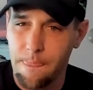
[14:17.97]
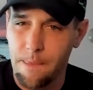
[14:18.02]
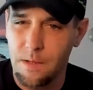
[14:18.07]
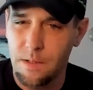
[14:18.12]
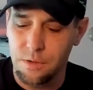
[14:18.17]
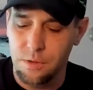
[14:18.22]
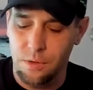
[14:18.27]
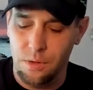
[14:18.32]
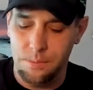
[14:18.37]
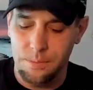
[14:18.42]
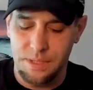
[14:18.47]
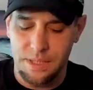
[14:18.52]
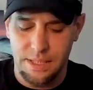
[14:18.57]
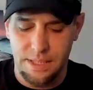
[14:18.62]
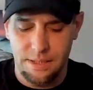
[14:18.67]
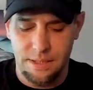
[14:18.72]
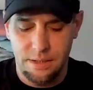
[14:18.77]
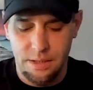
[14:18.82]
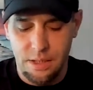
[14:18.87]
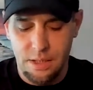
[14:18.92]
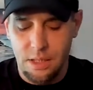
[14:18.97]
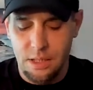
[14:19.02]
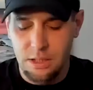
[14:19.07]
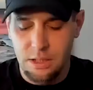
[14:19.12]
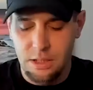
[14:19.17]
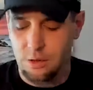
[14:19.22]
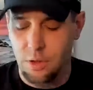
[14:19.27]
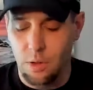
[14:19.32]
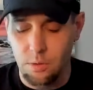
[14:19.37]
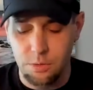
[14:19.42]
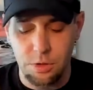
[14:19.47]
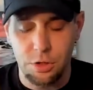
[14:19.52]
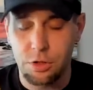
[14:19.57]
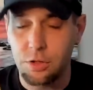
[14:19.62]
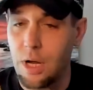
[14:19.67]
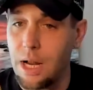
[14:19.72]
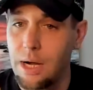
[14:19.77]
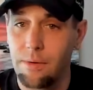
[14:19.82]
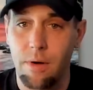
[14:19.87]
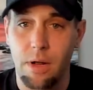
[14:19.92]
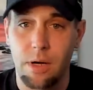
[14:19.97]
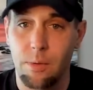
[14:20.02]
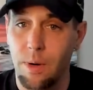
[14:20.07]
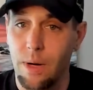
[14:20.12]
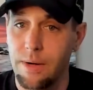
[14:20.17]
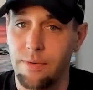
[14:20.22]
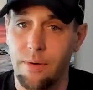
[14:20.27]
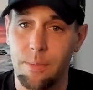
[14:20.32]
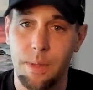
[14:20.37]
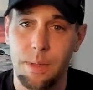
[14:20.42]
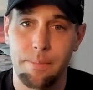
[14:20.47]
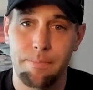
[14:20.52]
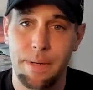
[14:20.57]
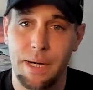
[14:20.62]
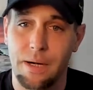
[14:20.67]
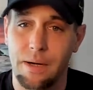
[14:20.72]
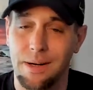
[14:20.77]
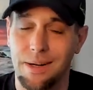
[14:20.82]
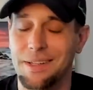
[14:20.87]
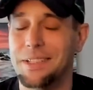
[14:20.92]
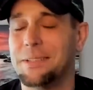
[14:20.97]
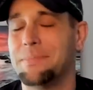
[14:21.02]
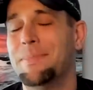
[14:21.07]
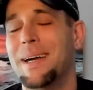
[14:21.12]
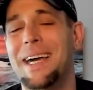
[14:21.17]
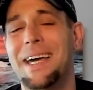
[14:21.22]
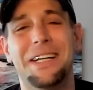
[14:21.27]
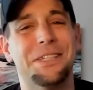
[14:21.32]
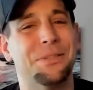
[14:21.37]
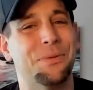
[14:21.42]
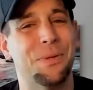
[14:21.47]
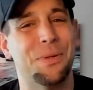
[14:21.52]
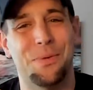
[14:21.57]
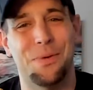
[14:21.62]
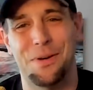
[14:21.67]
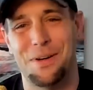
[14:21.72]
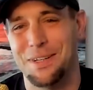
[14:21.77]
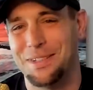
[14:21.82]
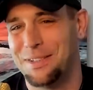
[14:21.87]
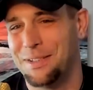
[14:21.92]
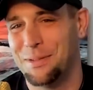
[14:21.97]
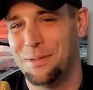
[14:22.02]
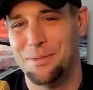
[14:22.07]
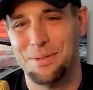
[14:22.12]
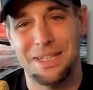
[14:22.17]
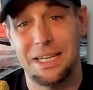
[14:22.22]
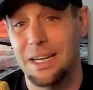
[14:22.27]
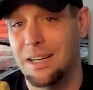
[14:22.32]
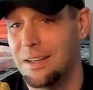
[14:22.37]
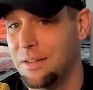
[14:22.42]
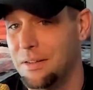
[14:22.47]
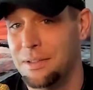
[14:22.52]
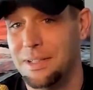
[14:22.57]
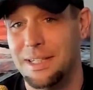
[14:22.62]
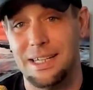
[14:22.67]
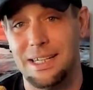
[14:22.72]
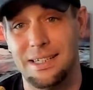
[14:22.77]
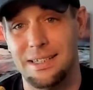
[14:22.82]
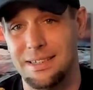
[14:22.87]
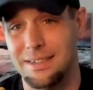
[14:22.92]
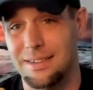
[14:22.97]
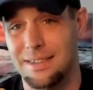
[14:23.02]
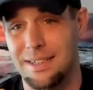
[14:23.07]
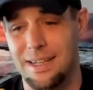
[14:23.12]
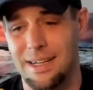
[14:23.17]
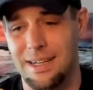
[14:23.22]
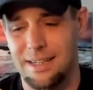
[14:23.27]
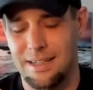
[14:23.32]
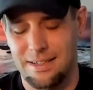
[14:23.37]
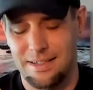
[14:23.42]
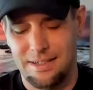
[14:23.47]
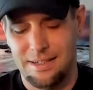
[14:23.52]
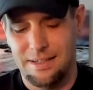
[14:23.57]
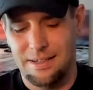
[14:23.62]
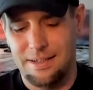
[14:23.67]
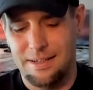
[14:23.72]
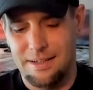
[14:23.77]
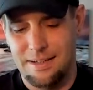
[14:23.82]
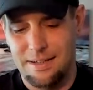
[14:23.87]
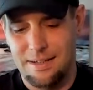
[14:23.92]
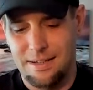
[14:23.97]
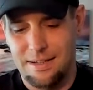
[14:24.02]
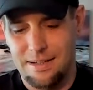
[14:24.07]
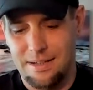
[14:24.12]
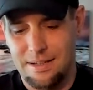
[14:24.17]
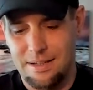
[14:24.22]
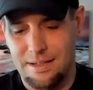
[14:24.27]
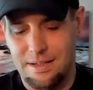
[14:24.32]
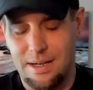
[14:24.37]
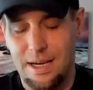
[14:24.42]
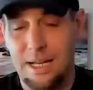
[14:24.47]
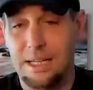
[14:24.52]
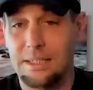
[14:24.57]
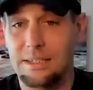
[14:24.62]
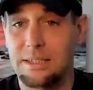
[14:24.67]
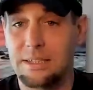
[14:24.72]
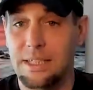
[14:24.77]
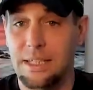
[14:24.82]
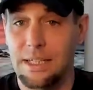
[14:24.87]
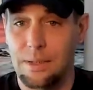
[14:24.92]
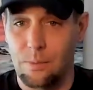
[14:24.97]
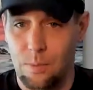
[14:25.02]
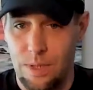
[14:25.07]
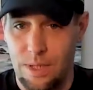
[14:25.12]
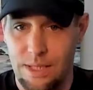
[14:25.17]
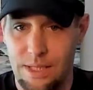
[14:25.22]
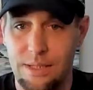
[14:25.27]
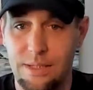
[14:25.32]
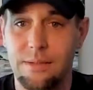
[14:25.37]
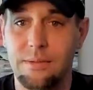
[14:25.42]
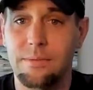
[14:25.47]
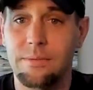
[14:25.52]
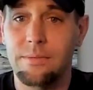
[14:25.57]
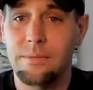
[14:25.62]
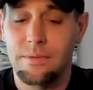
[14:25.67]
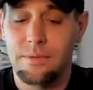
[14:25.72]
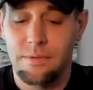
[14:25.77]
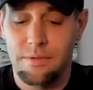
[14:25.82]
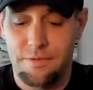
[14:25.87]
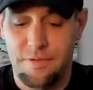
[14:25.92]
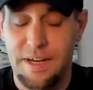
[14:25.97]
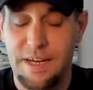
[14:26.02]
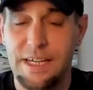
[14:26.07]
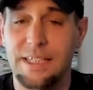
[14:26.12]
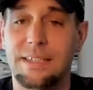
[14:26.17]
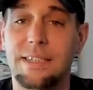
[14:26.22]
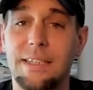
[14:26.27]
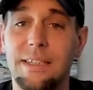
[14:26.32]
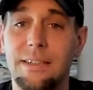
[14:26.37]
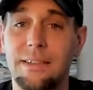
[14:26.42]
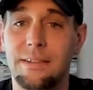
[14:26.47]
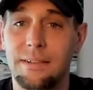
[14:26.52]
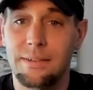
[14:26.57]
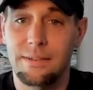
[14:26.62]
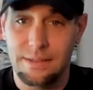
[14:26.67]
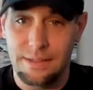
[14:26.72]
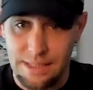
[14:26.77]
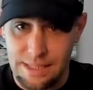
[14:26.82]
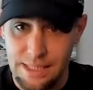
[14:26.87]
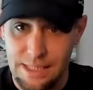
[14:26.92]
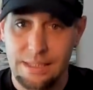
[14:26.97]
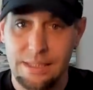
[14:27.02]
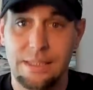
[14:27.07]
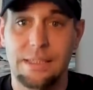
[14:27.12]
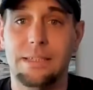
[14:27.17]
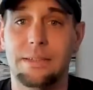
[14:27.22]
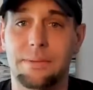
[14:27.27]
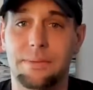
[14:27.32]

See what I'm saying? So don't just try to run away from it and bury it. As bad as we want to, we can't do that, okay? You got to sit with it, face it, heal it.